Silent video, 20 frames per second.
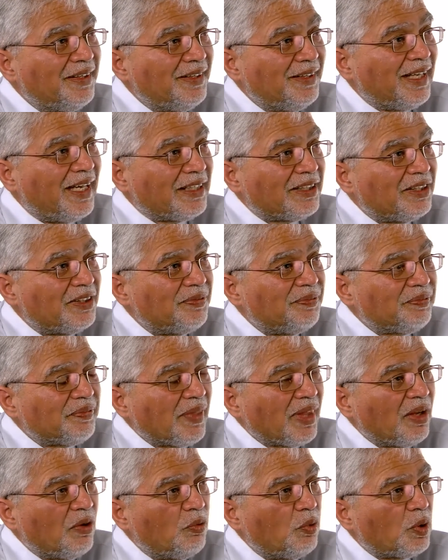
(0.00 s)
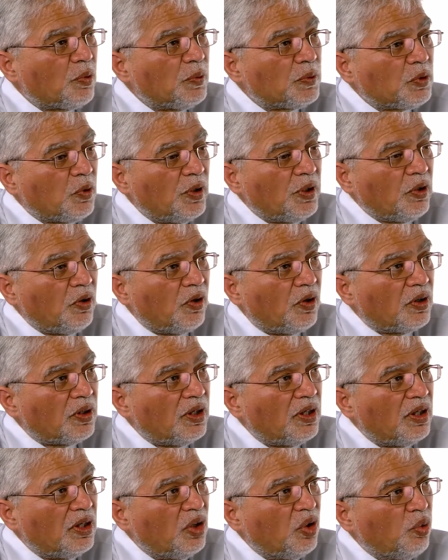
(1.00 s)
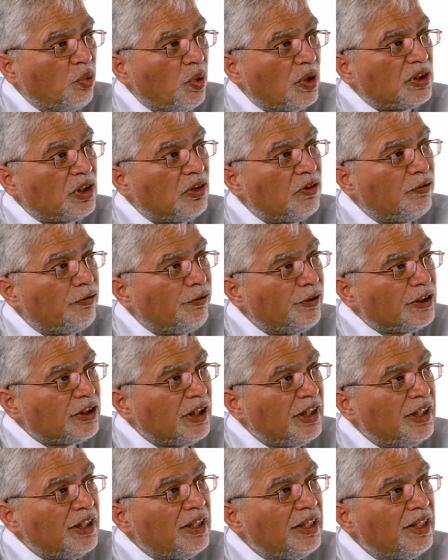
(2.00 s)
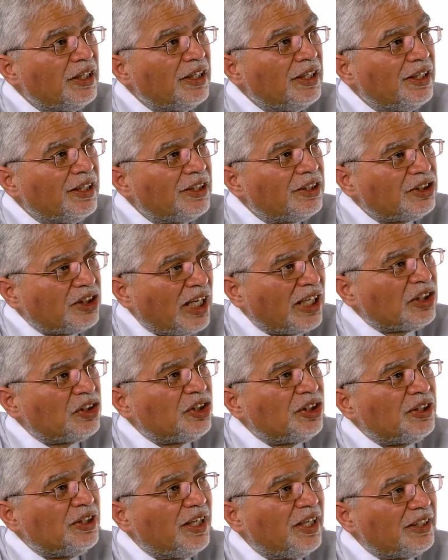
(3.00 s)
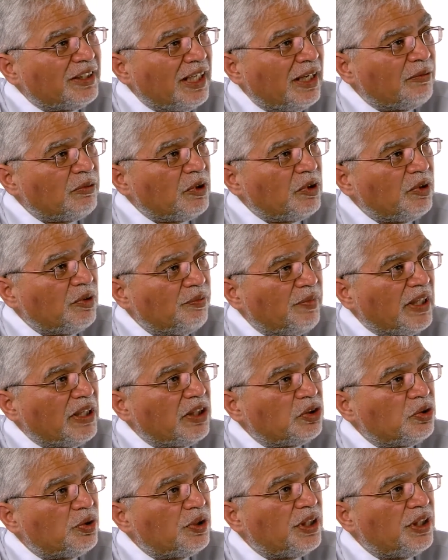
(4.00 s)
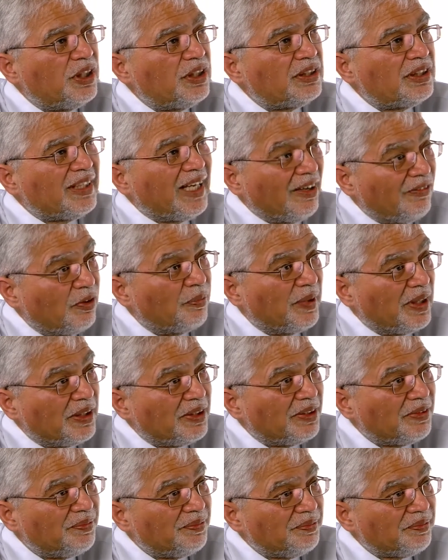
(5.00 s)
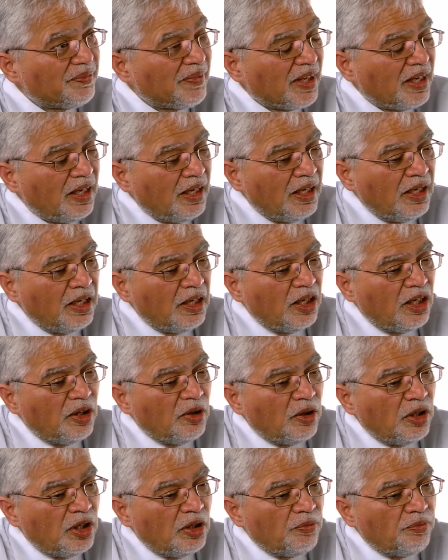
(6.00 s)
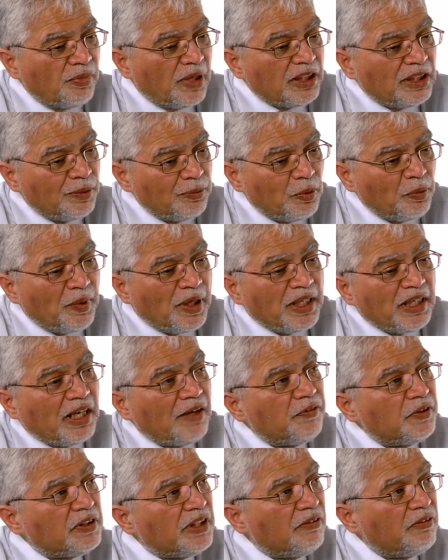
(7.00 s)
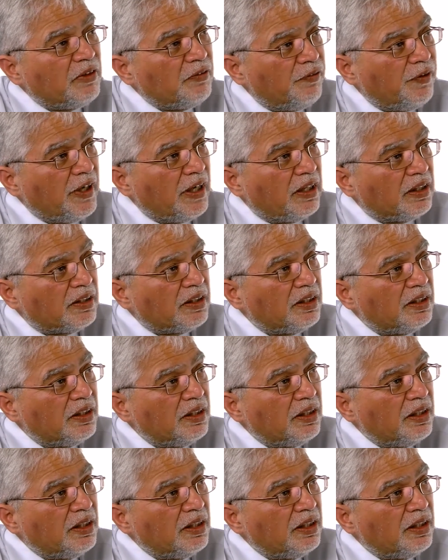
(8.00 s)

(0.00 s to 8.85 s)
that what was going on was an officially sanctioned attempt by the Sudanese government. My diplomatic efforts having failed,